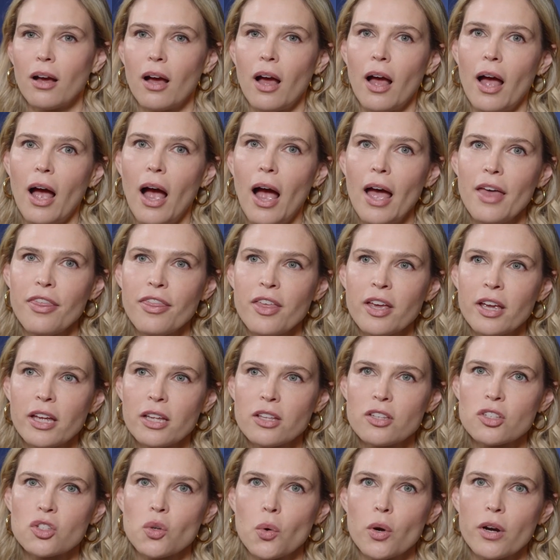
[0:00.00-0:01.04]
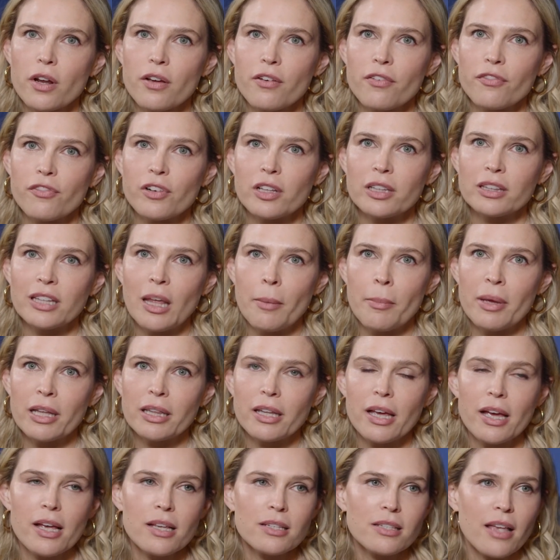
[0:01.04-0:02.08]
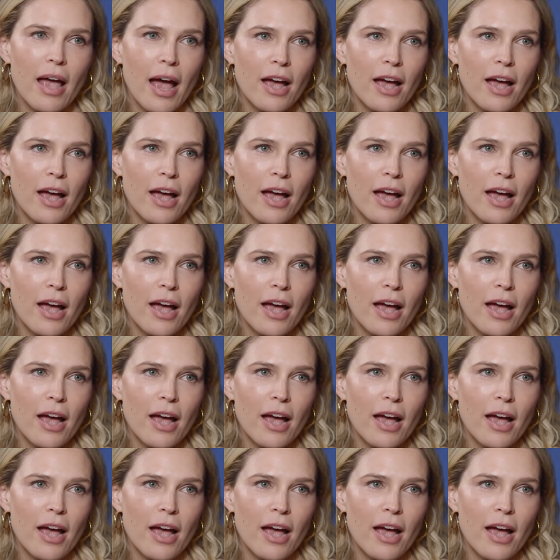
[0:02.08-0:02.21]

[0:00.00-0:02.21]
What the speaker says: I think it's sort of limitless.